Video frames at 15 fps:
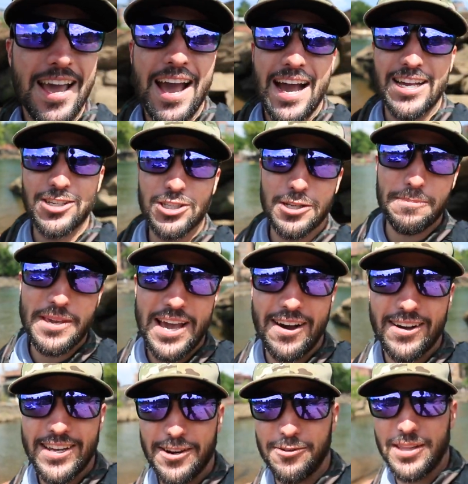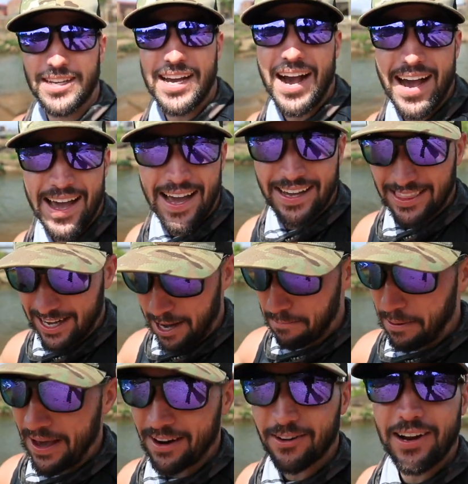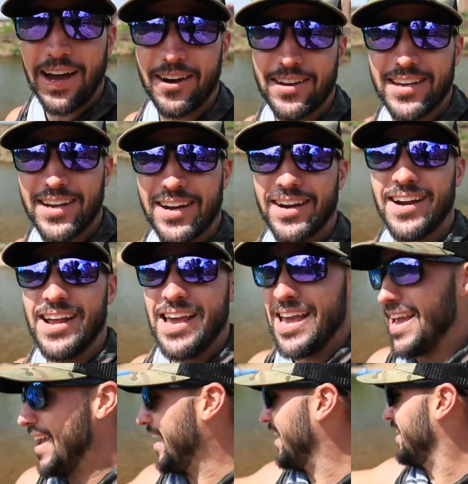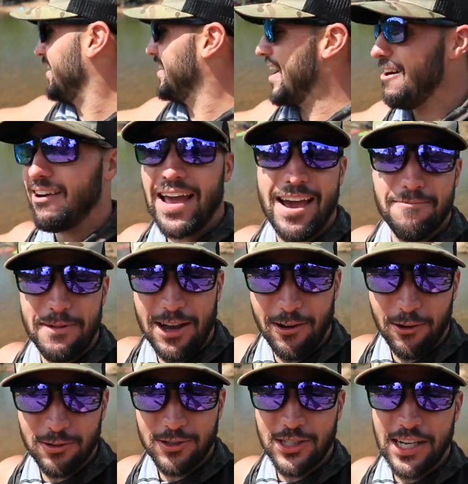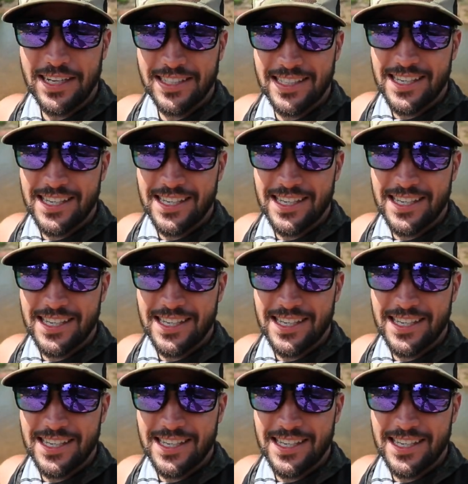I used to be out here with a kayak that I paddled out here, and now I have my own jet